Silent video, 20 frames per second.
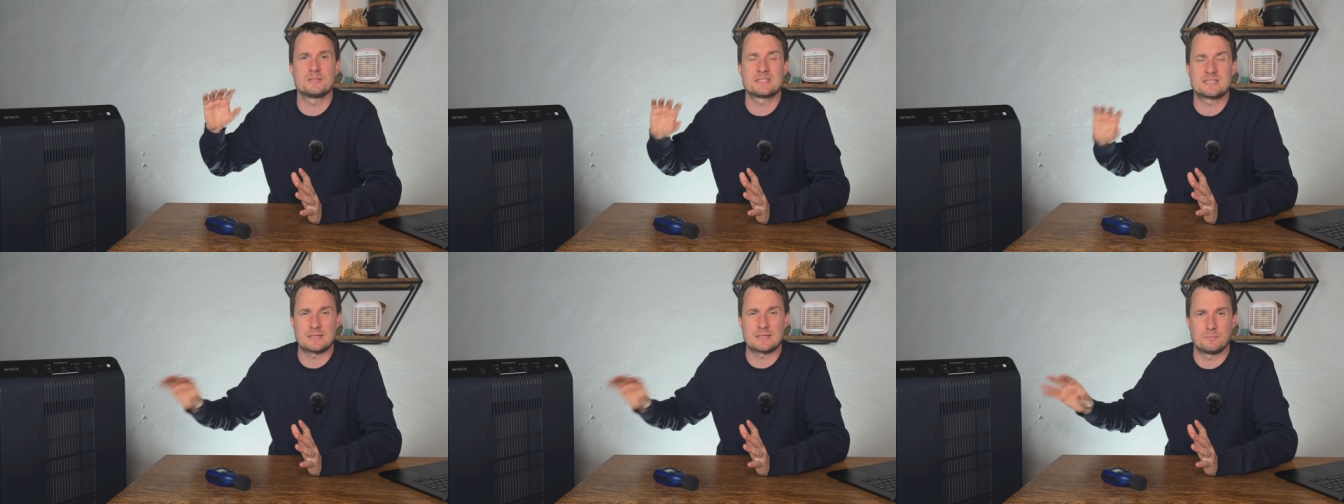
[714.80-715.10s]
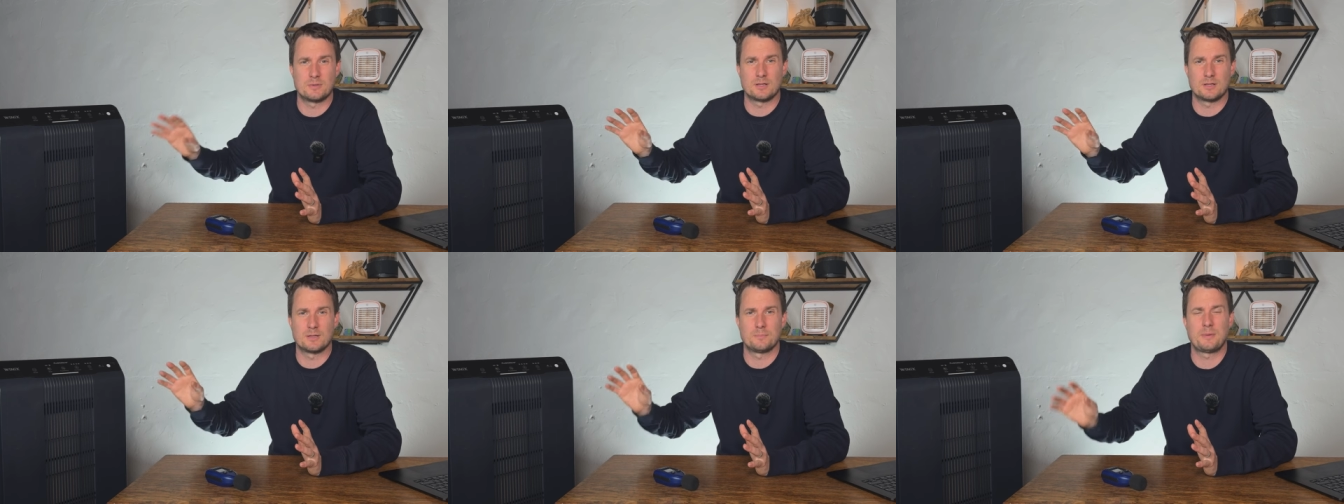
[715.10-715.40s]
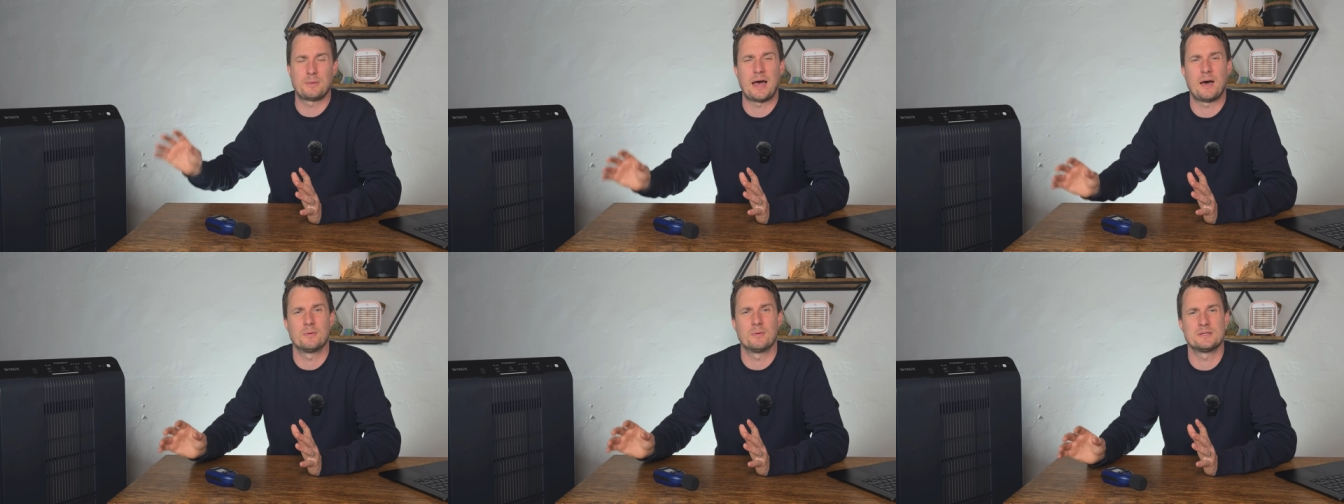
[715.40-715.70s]
similar
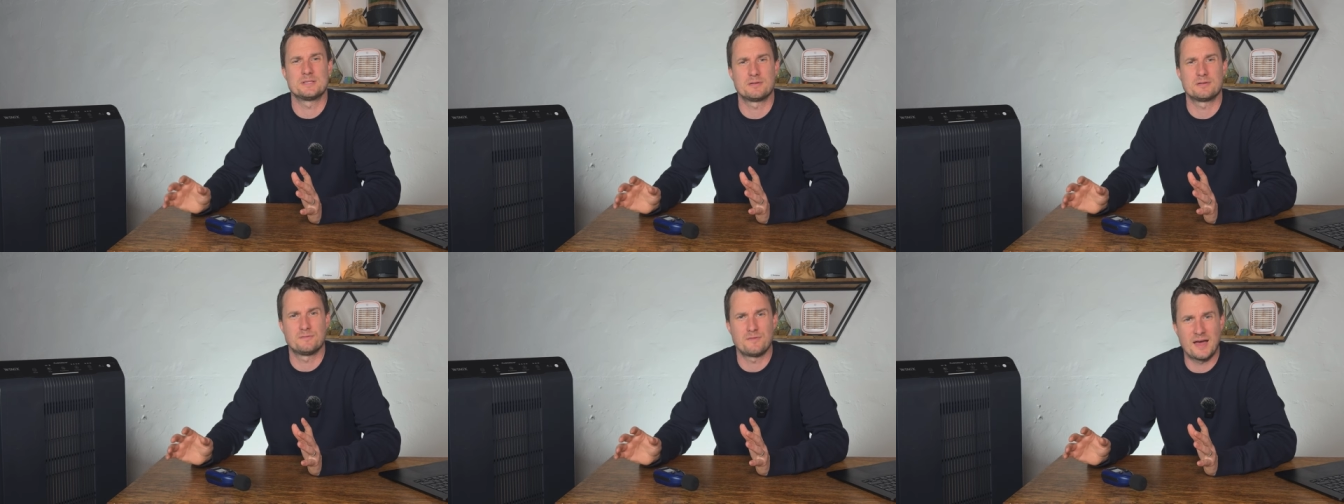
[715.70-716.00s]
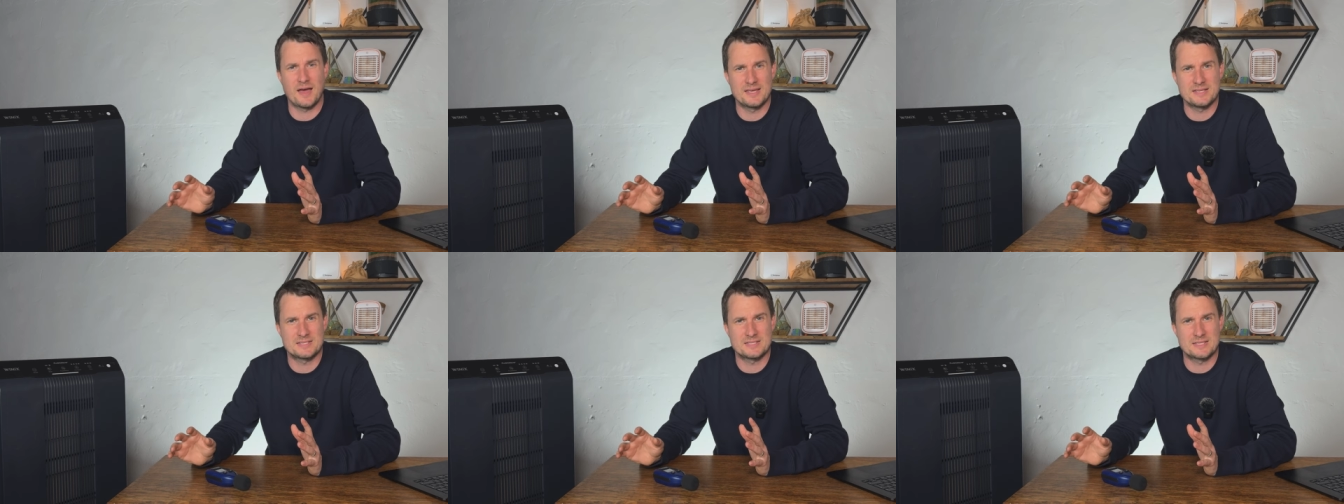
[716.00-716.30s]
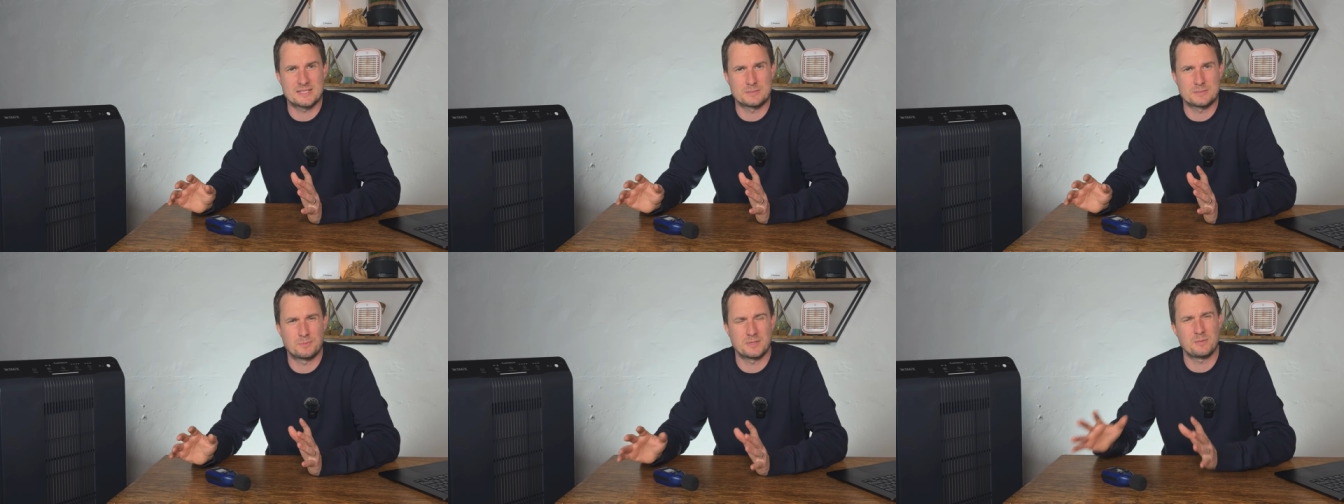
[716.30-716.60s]
powered
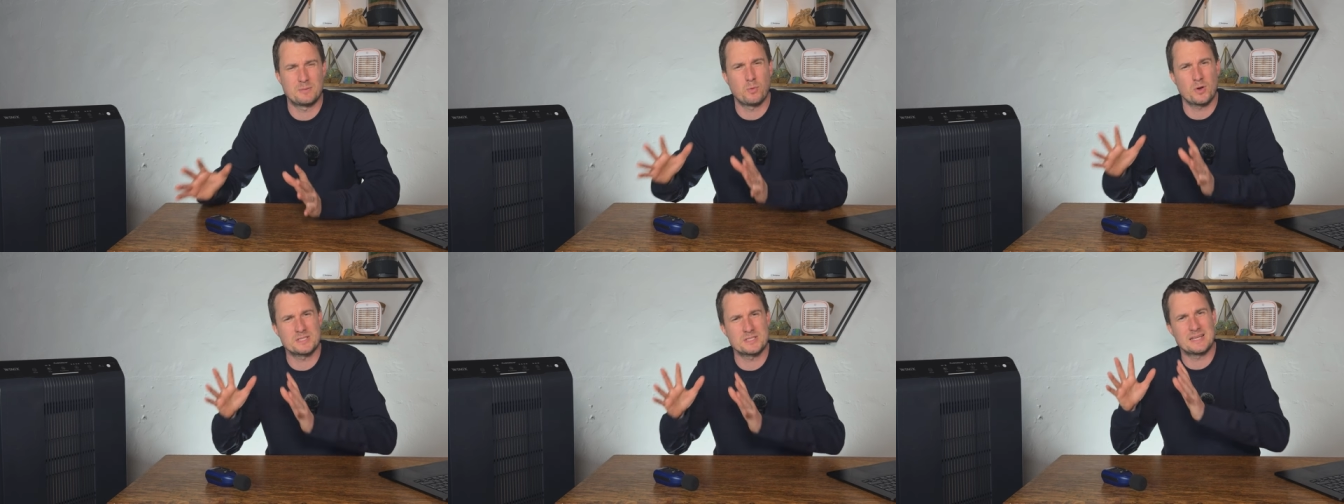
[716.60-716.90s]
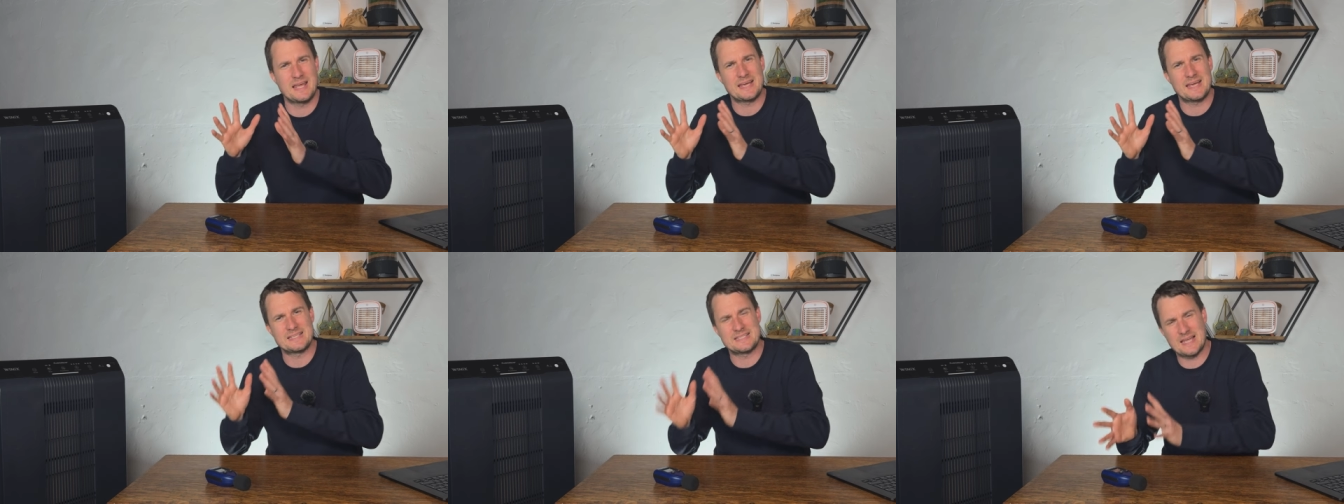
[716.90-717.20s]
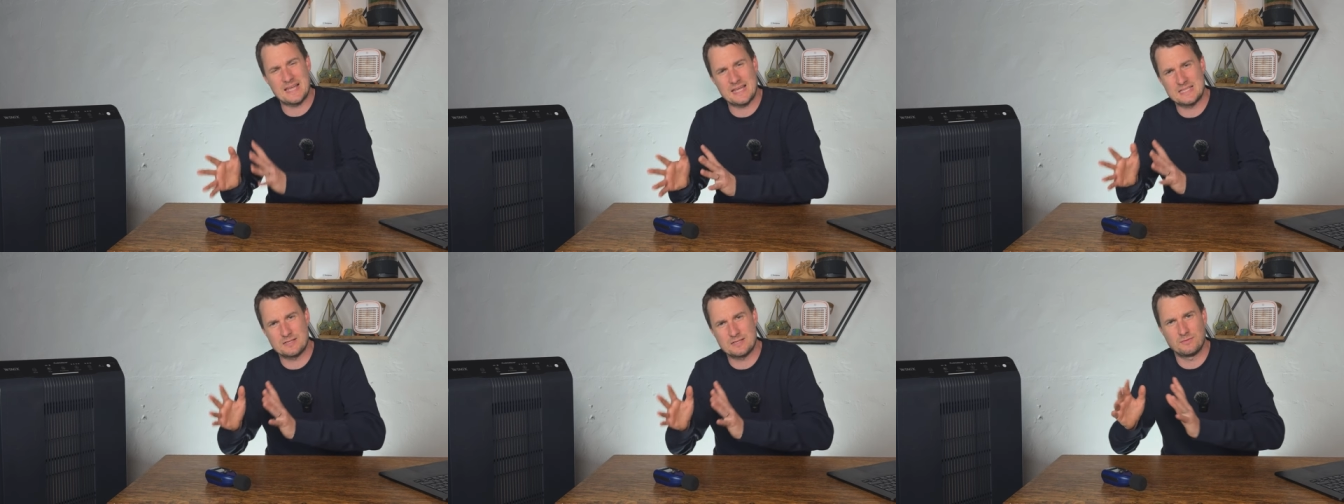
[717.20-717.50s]
devices, but it wasn't
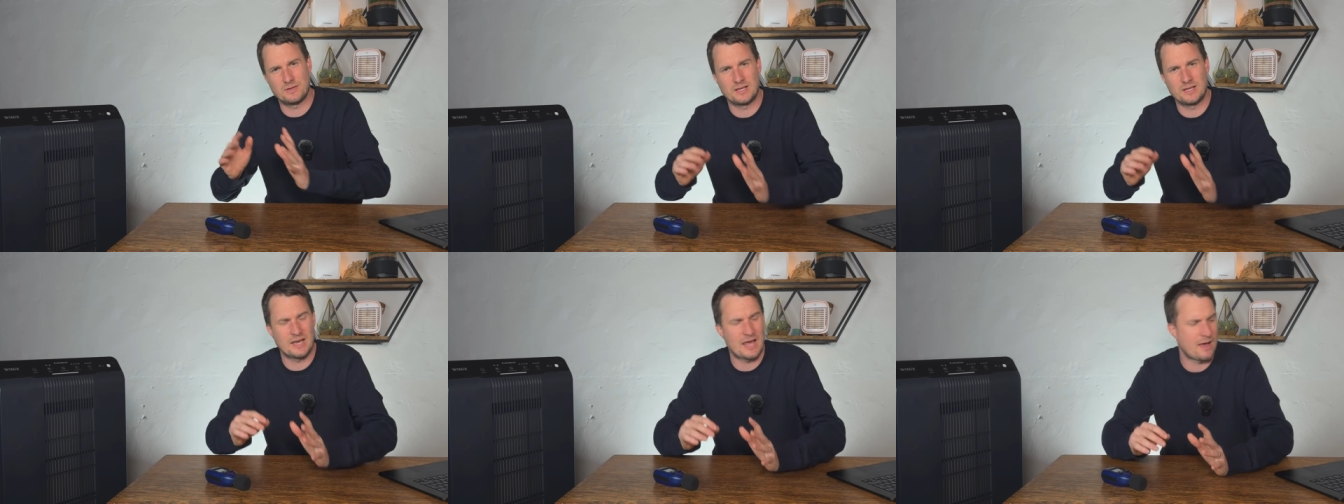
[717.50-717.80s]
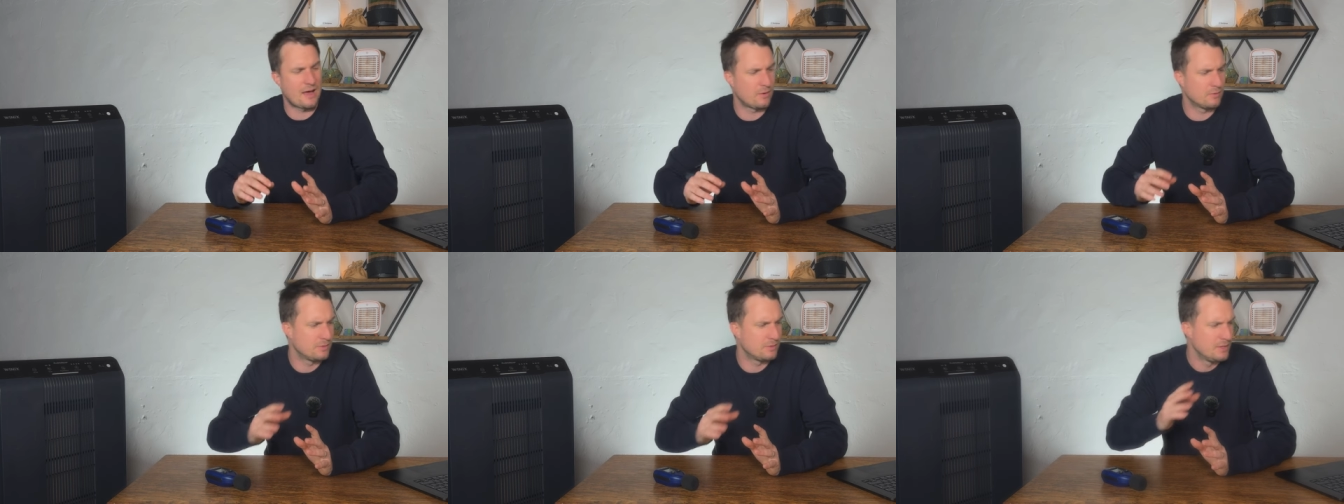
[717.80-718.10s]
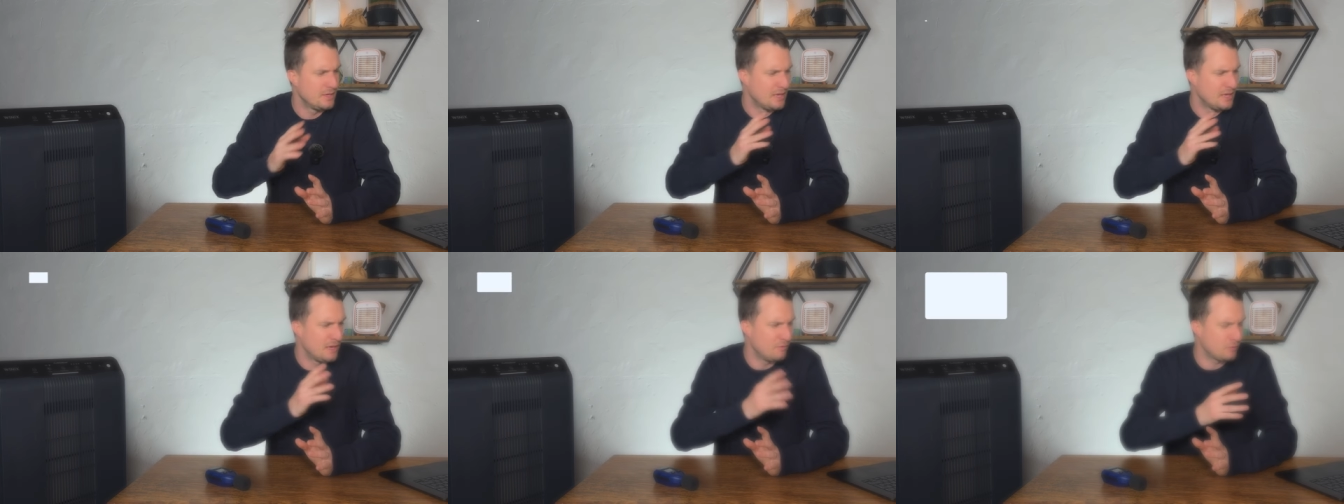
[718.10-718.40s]
excessively loud.
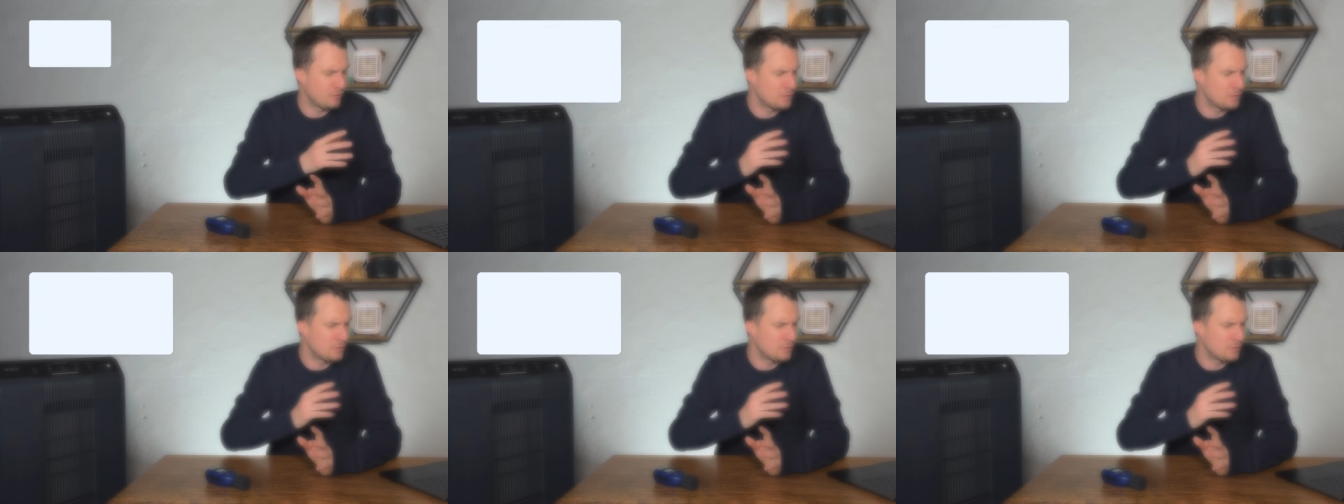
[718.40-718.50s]
If we